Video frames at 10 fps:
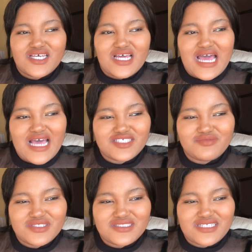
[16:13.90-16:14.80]
Her
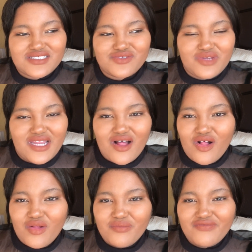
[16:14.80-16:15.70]
husband doesn't really
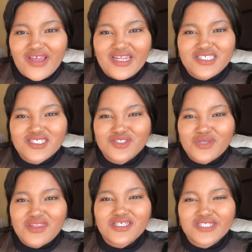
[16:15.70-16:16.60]
help financially.
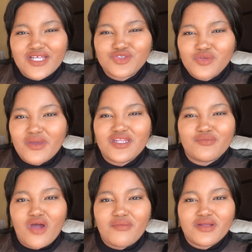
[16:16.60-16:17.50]
So I think she had too many
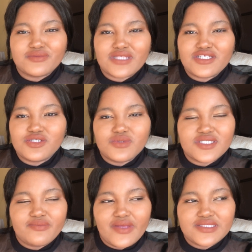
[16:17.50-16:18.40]
problems that she
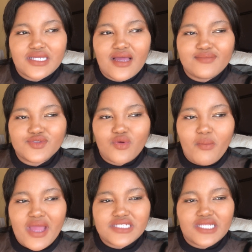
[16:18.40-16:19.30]
was messing up so
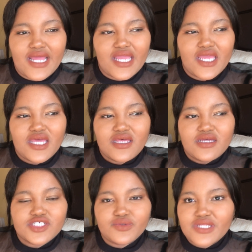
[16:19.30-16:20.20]
much. Like,
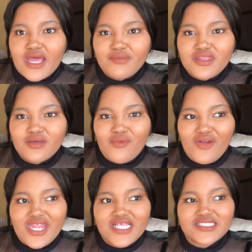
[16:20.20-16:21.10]
she would come in the
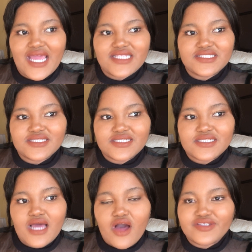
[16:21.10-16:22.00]
mornings and
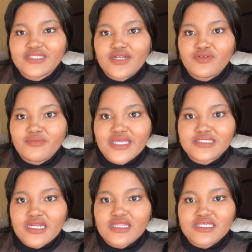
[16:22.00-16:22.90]
sit outside with my
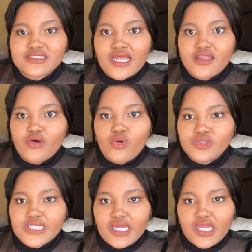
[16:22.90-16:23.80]
son in the sun the
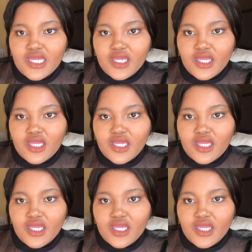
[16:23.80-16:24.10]
whole day.